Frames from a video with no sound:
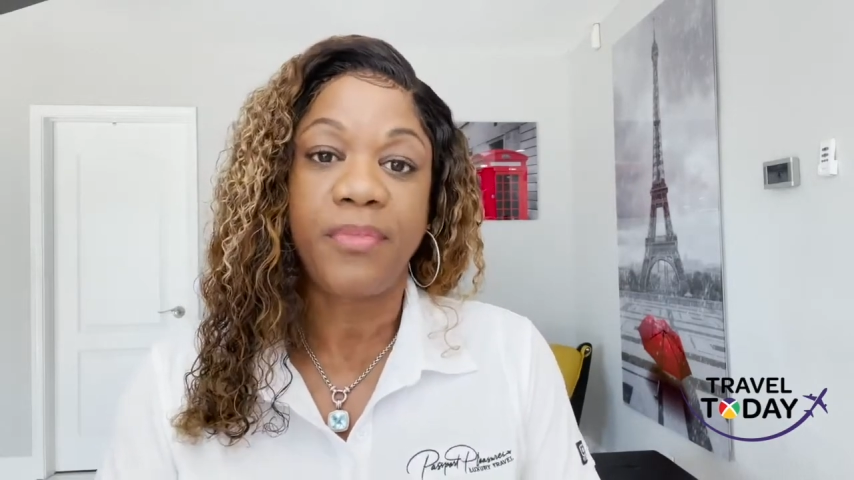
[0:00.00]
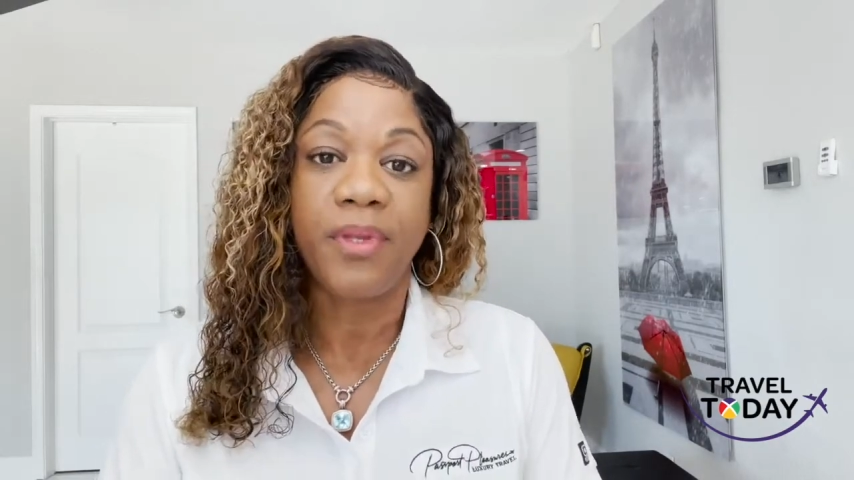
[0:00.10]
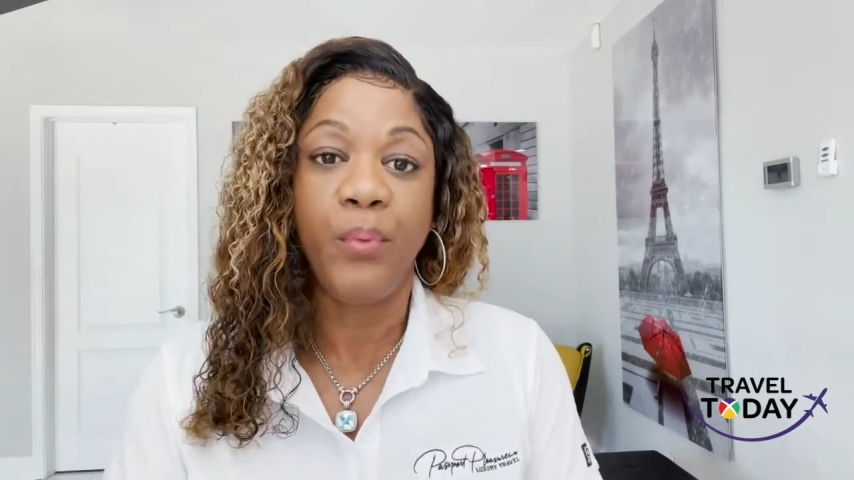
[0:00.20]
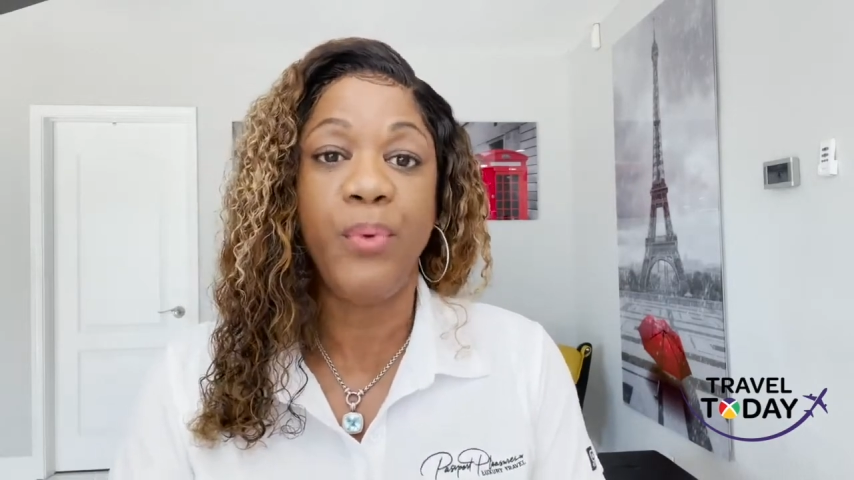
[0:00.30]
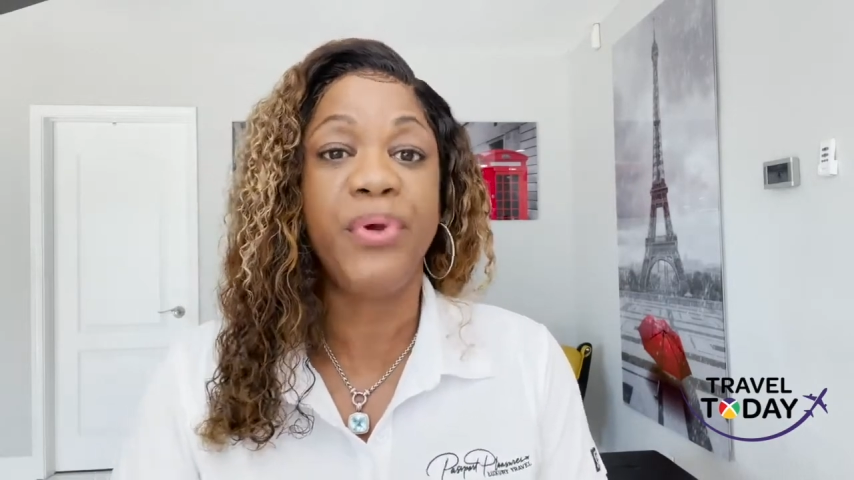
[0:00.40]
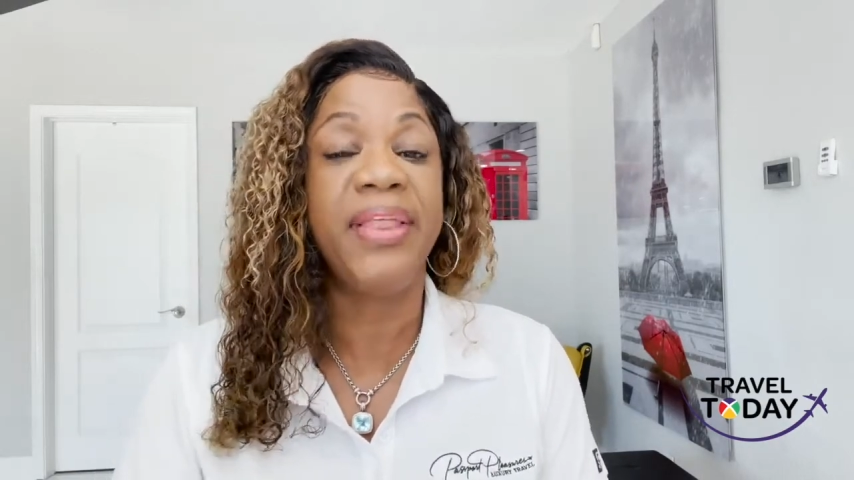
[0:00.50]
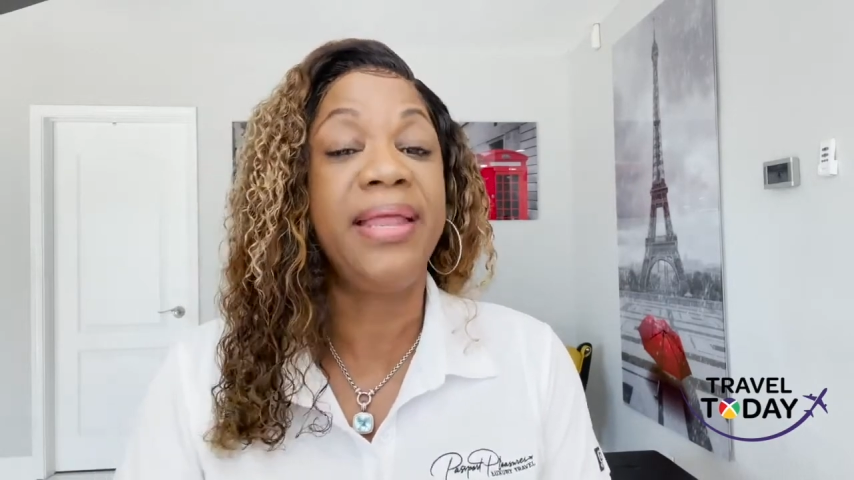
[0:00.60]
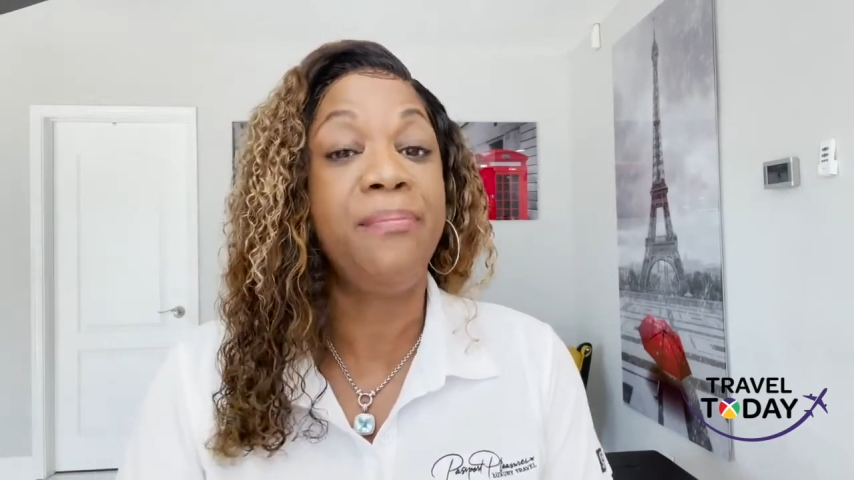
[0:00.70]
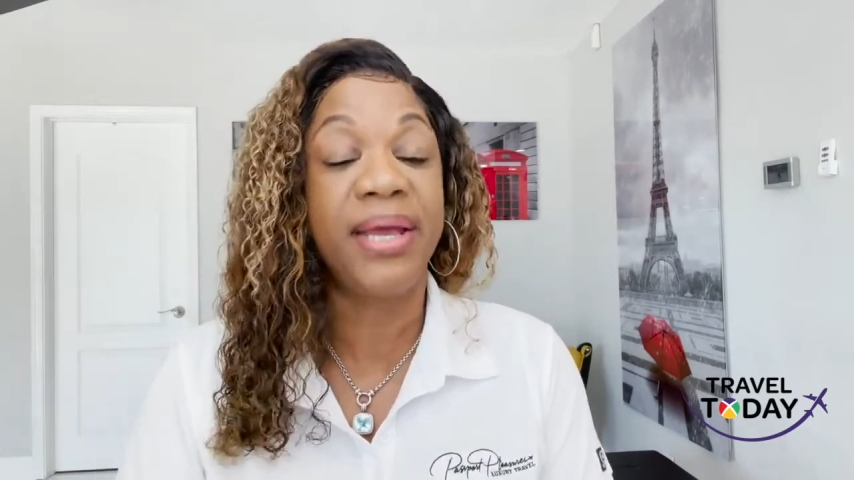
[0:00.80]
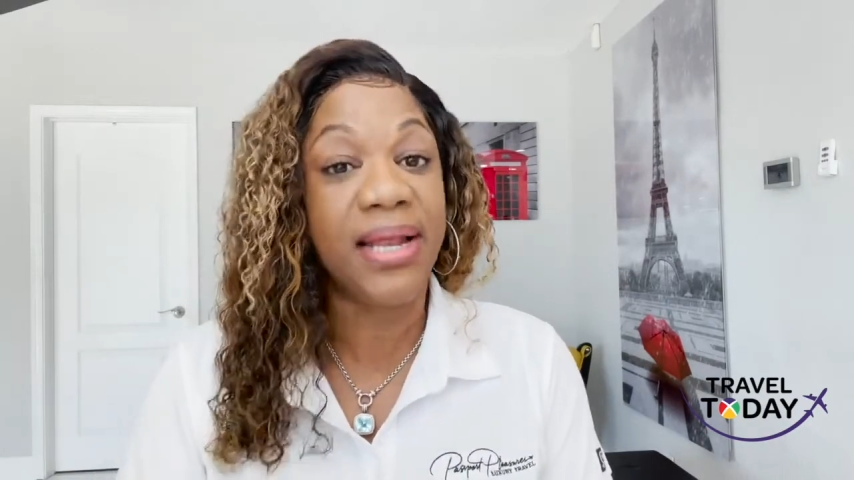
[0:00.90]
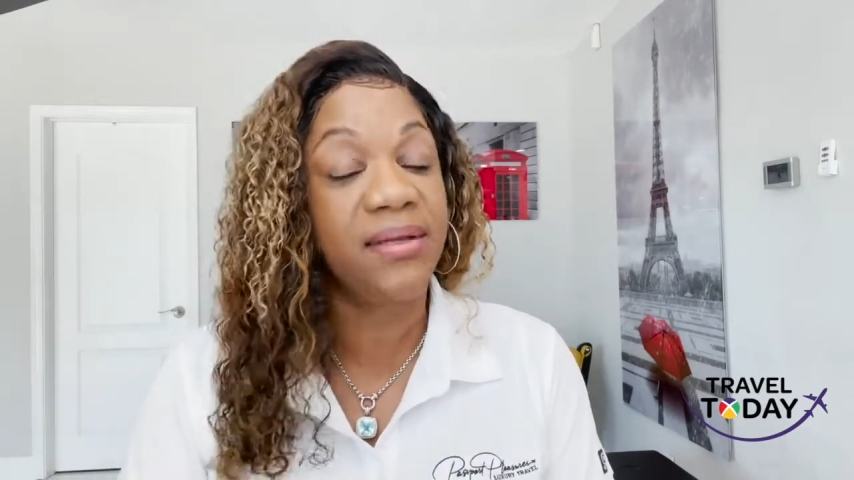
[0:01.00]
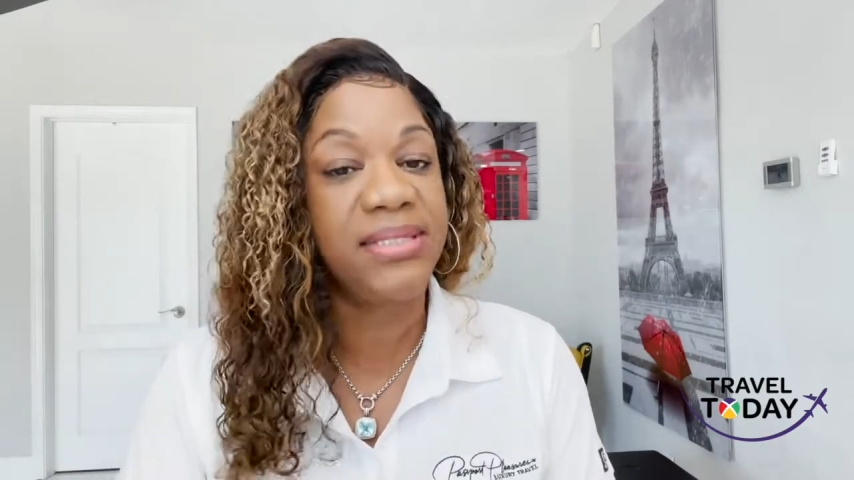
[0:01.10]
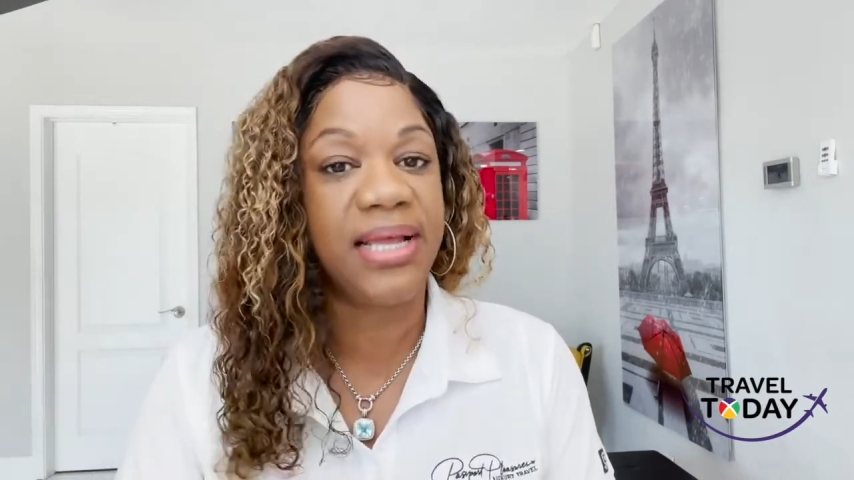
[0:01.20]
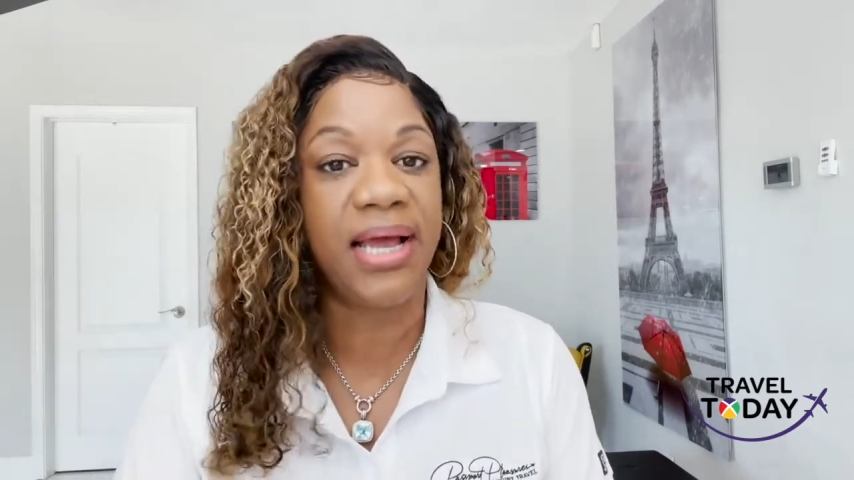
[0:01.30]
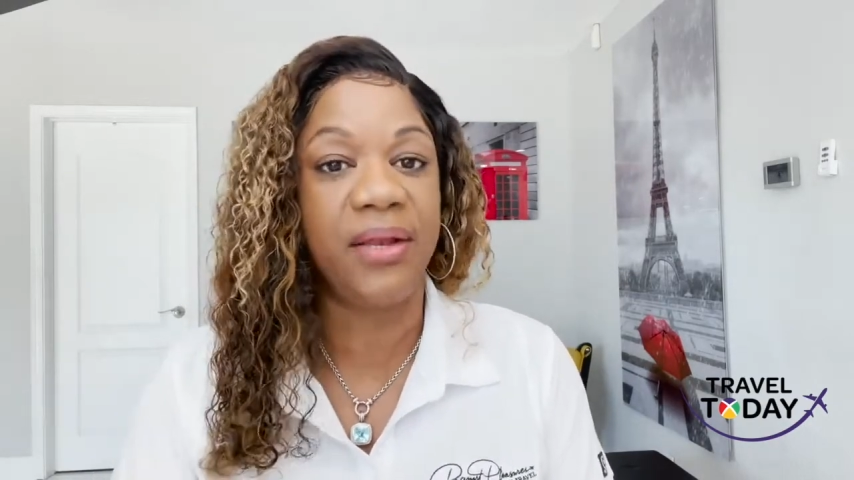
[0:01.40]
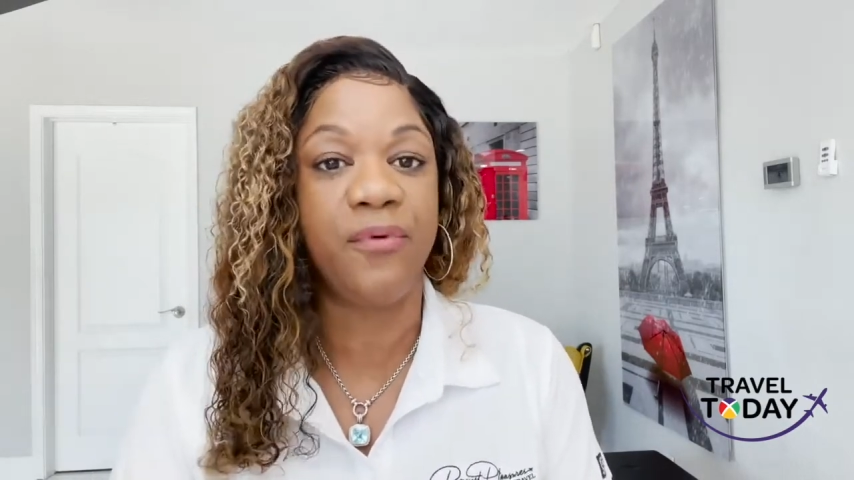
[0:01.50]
We were then met outside